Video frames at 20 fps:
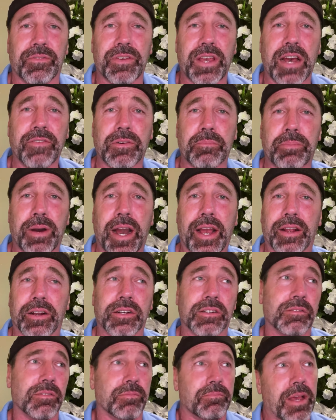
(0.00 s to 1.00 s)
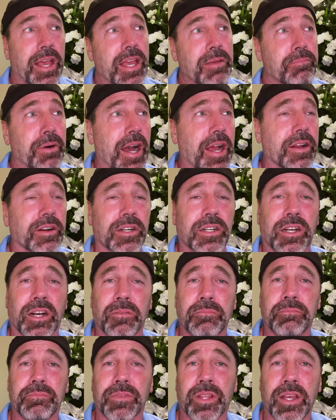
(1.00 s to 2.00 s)
have a buyer, hey, buyer,
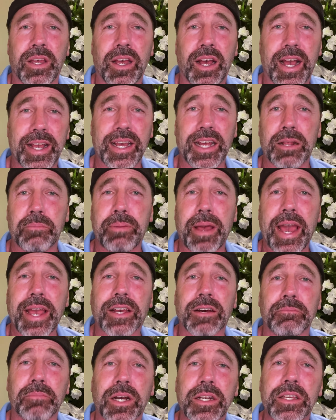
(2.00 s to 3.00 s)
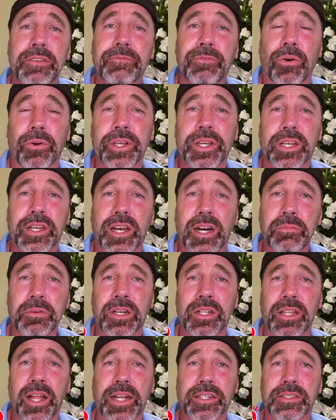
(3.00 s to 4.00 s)
come, I got a bag of money for you, come
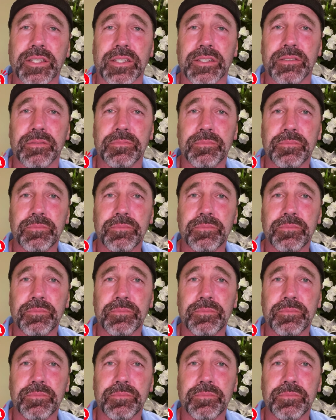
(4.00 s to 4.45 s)
collect it.